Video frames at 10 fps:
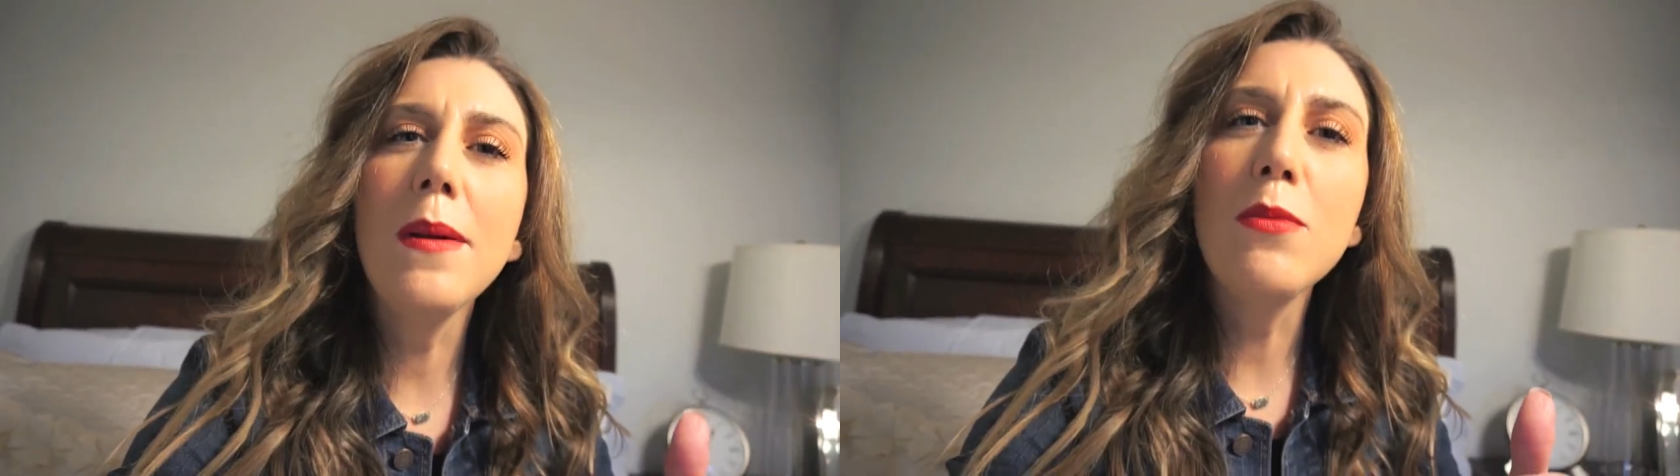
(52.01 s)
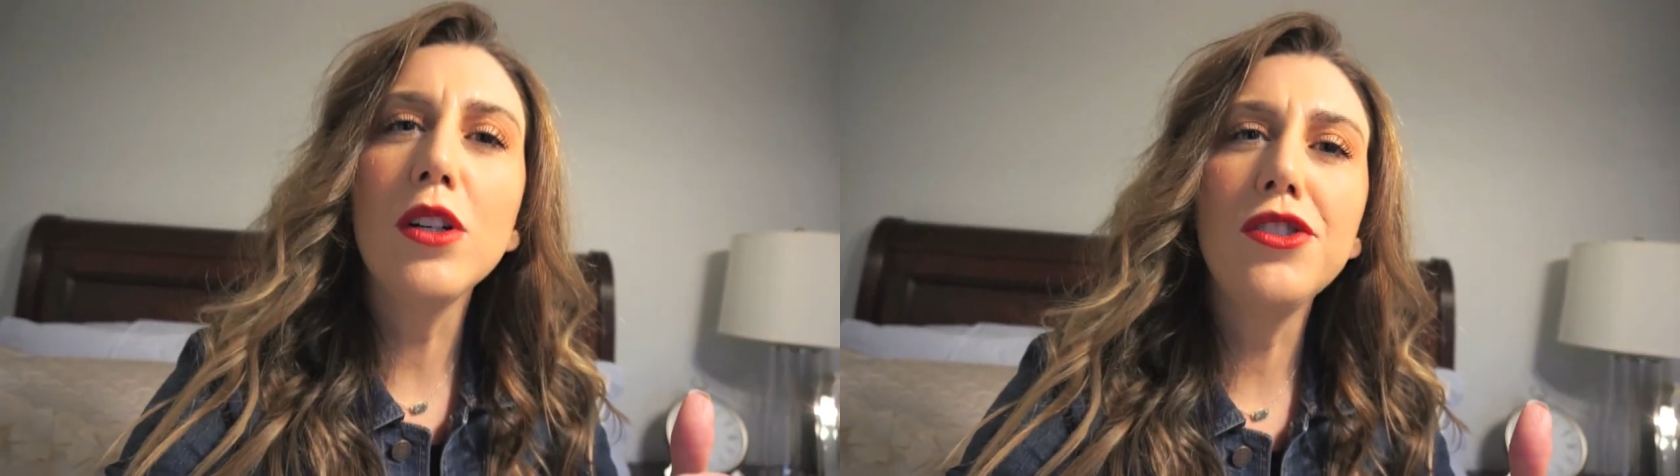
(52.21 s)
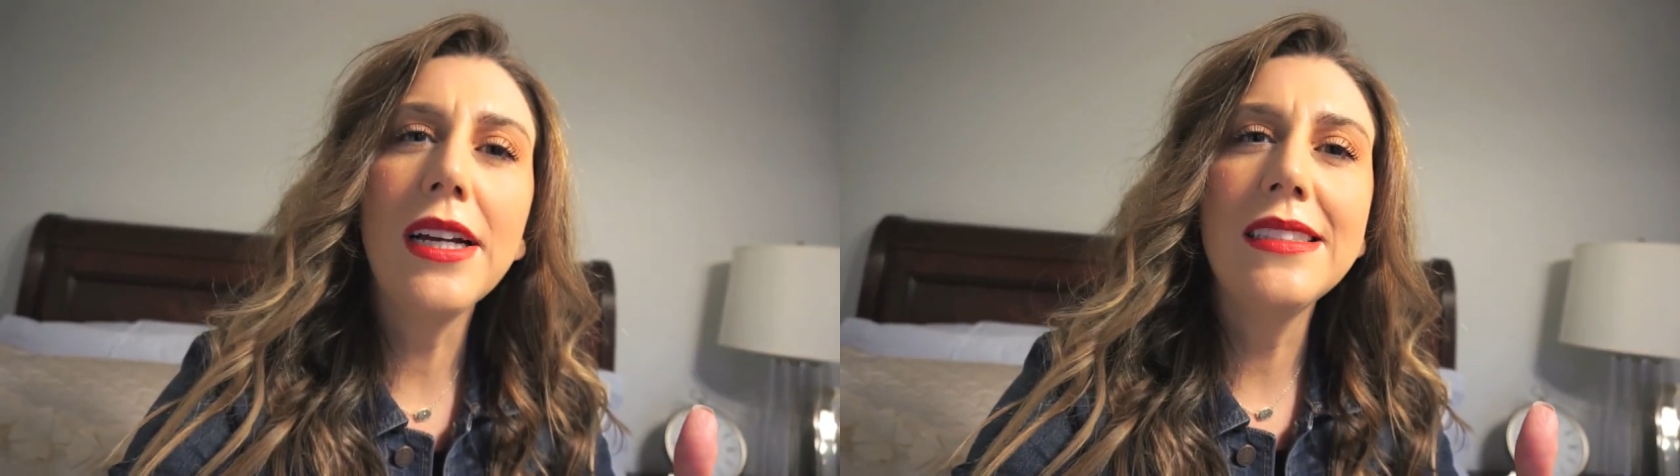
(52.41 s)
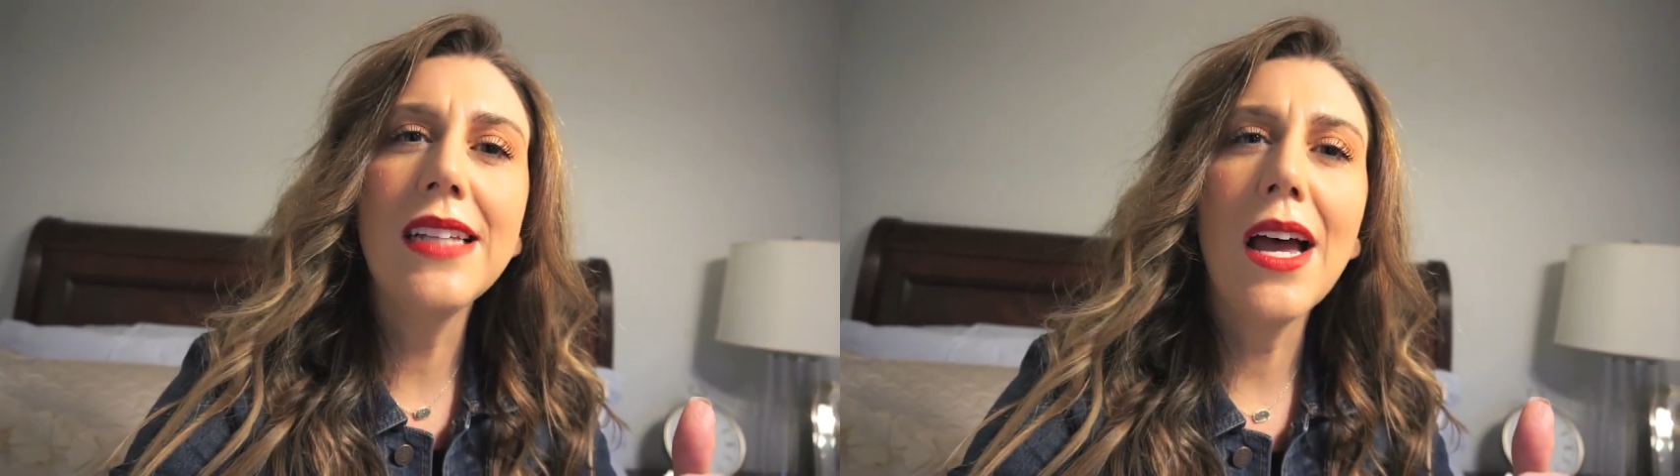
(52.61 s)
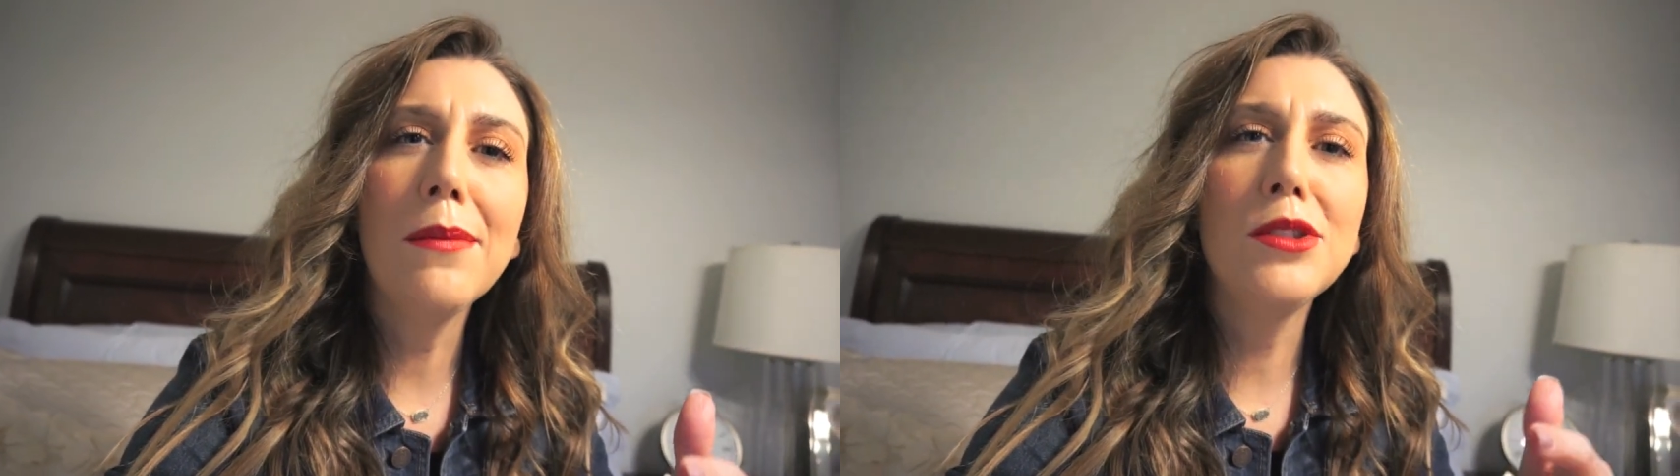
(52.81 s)
bit more dressed
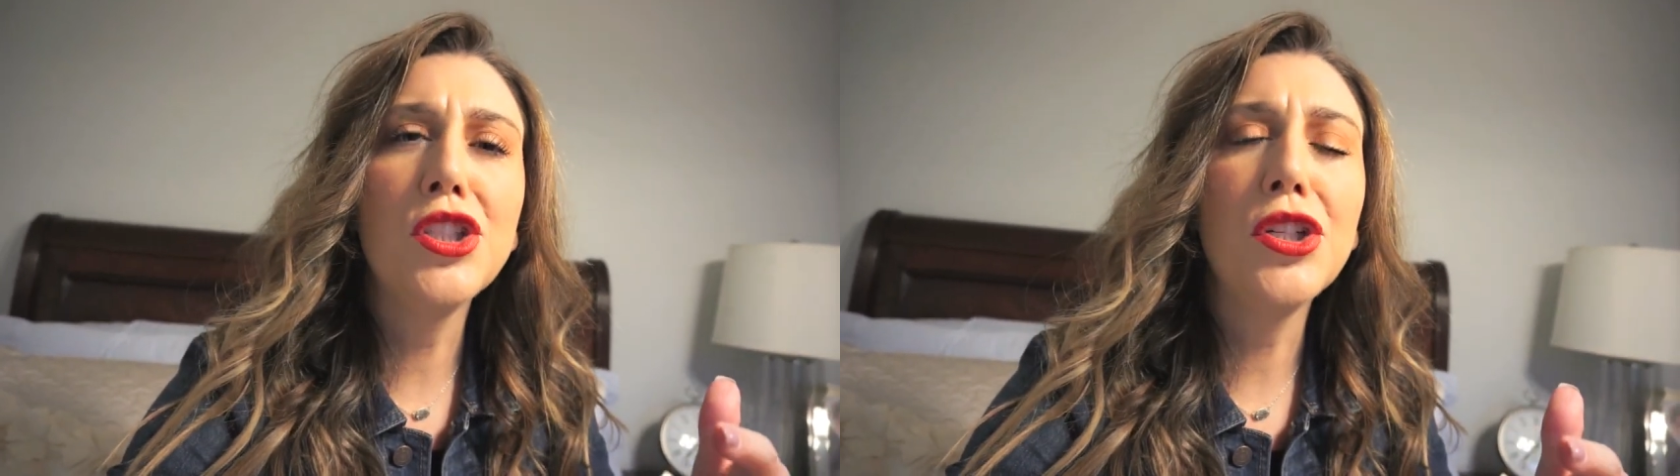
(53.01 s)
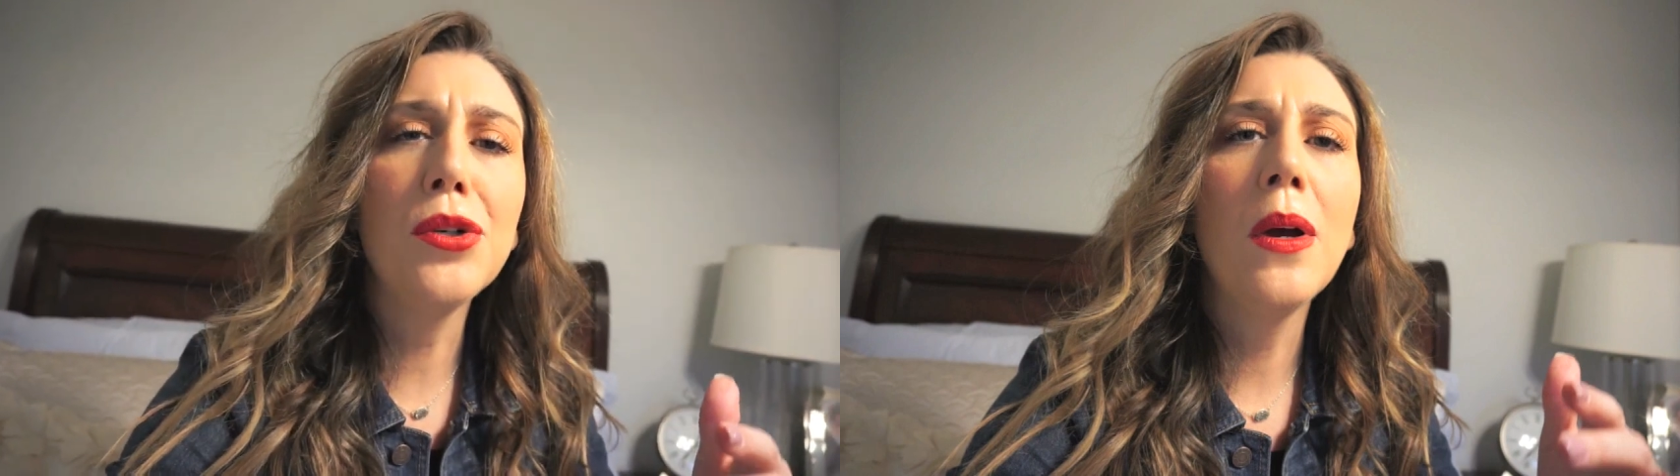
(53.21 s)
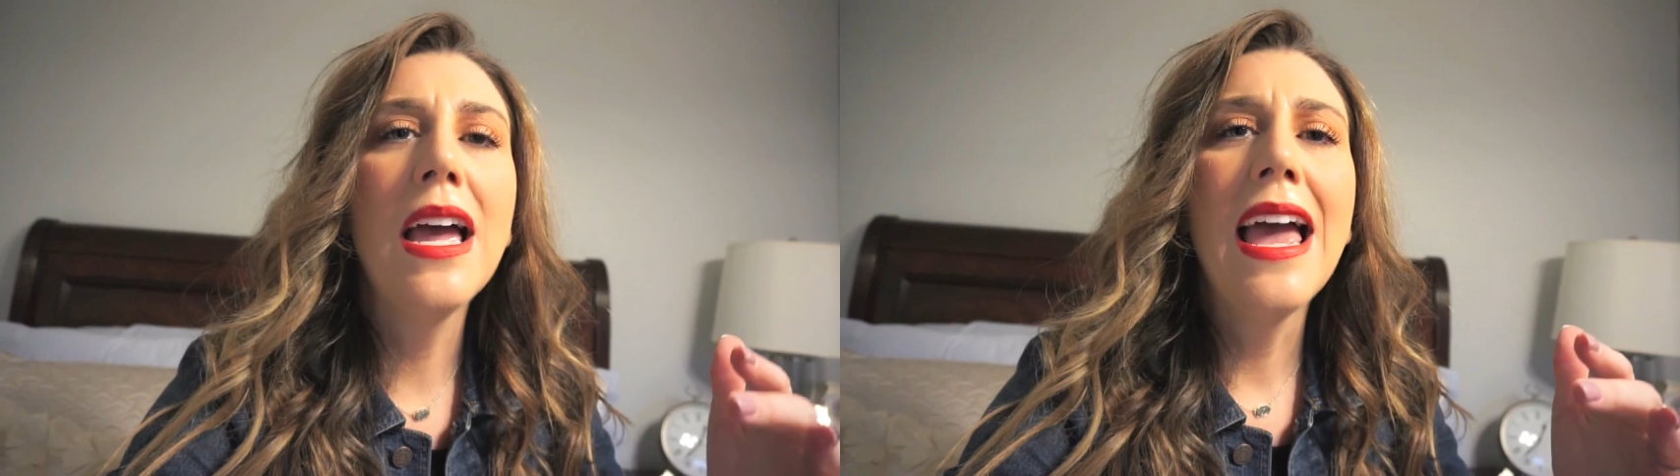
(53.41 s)
up to